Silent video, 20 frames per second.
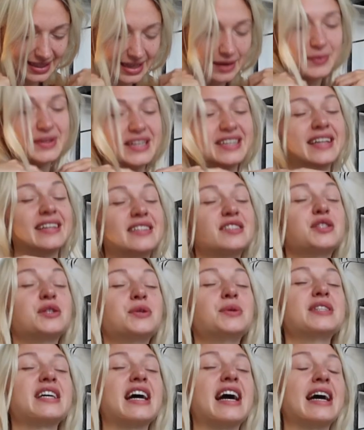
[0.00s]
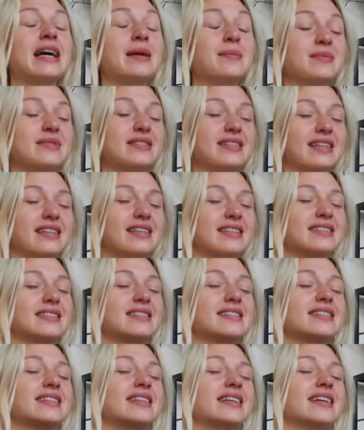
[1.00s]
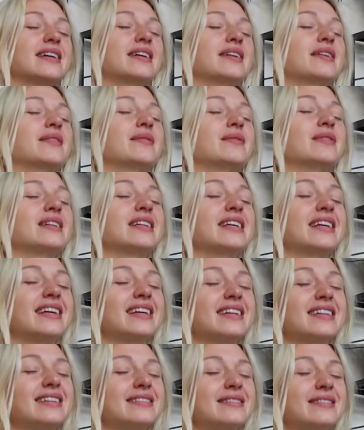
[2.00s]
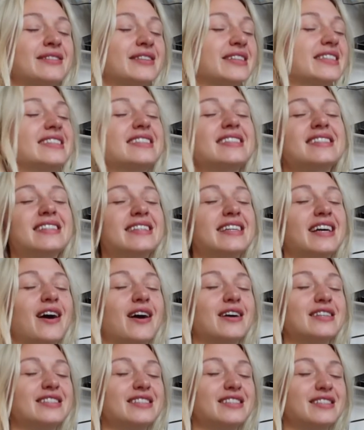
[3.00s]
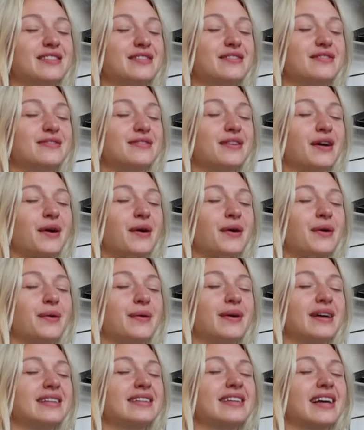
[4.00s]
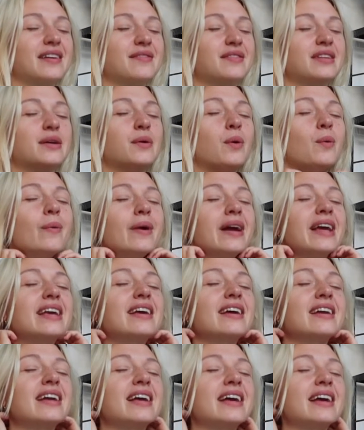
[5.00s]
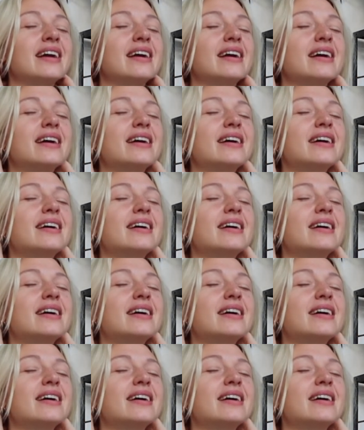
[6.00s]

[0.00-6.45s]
And then we did that 2 times. And this really increases the oxygen flow and kind of the awakening